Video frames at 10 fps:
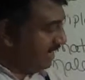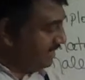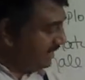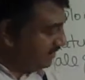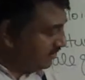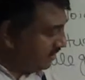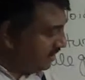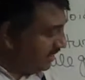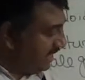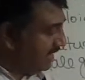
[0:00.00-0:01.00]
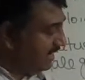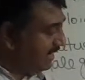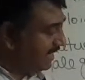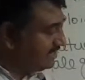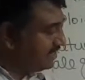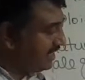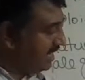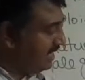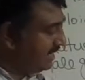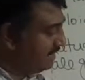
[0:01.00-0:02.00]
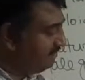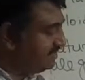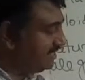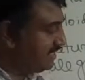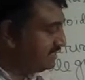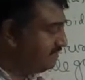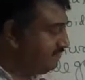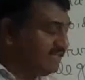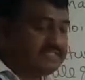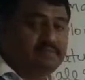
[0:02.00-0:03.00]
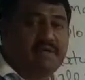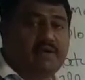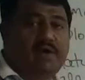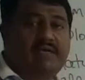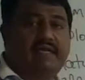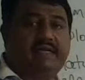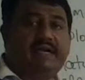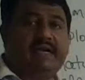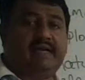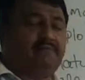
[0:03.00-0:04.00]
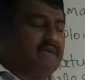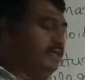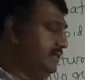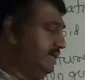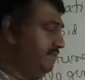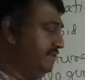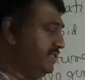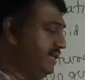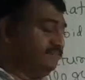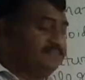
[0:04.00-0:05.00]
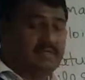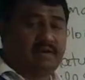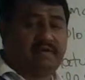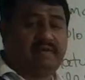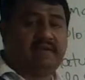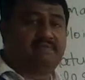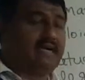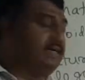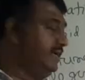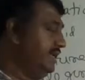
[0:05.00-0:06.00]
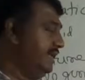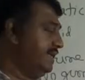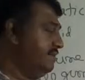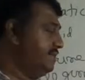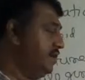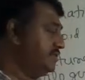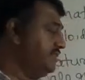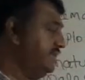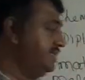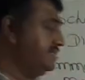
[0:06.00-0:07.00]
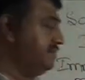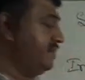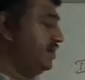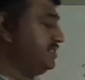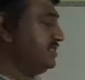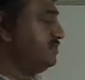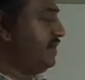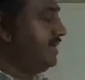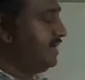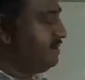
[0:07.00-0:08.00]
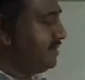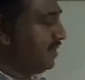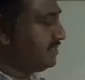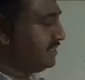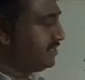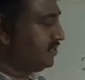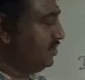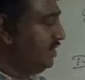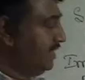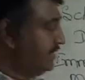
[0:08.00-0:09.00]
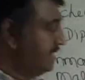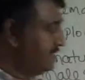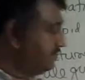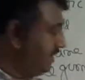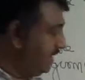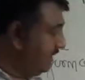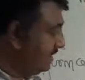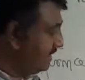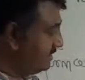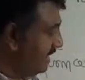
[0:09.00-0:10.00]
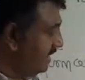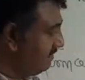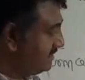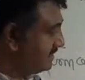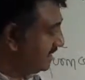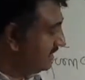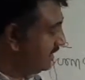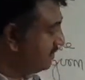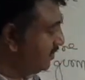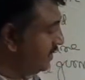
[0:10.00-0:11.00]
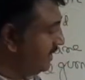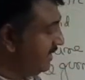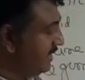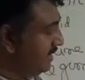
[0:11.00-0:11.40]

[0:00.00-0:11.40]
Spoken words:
undergo a reductional division. That's the first meiotic division. You are aware of that? Like in meiosis, that's a meiosis 1 and a meiosis 2. That's why the cell which is undergoing,